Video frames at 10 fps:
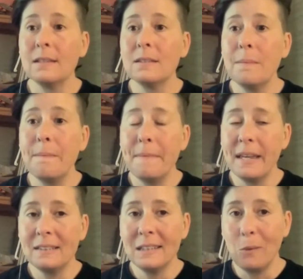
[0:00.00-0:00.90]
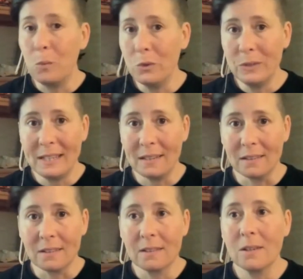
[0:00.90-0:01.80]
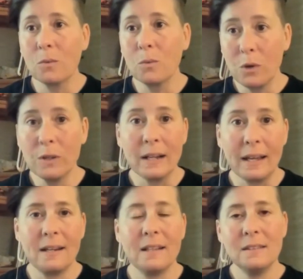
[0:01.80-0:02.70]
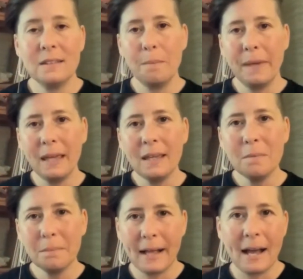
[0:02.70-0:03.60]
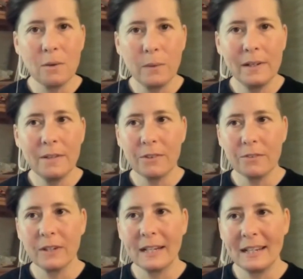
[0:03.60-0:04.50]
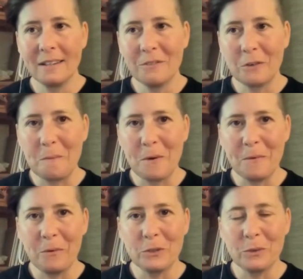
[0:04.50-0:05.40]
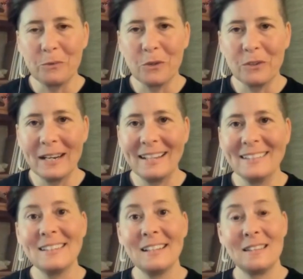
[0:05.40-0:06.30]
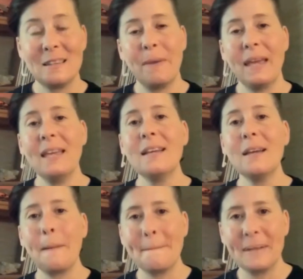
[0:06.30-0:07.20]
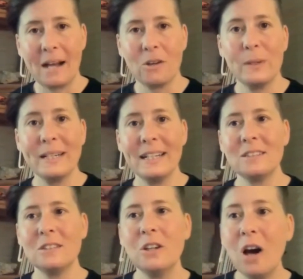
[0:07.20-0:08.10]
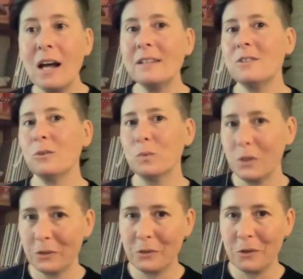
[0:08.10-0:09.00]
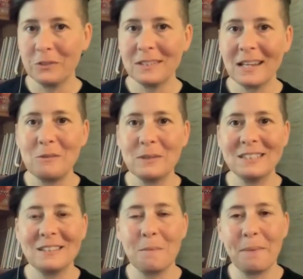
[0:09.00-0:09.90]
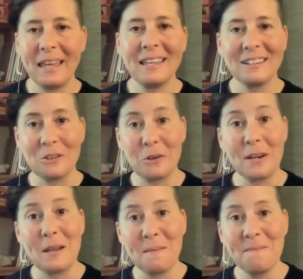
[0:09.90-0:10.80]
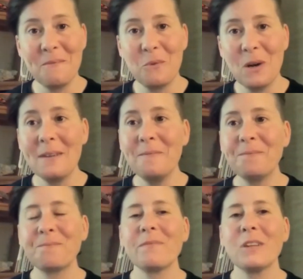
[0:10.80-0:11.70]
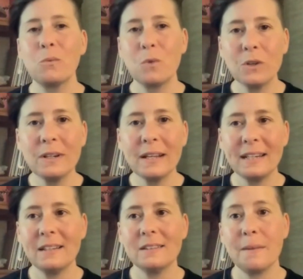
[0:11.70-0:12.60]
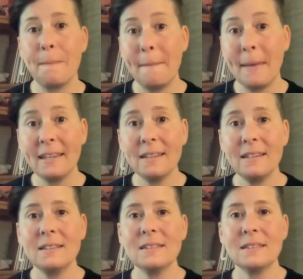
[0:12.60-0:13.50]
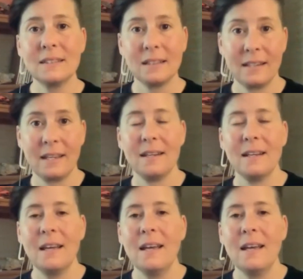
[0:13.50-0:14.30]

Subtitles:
is an amazing wound healer. Rhodonite, it's the pink and black one. If you're forgetting for a moment which one rhodonite is, it's the pink and black one. It's not rhodochrosite, which is the pink and cream one. Rhodonite is the manganese silicate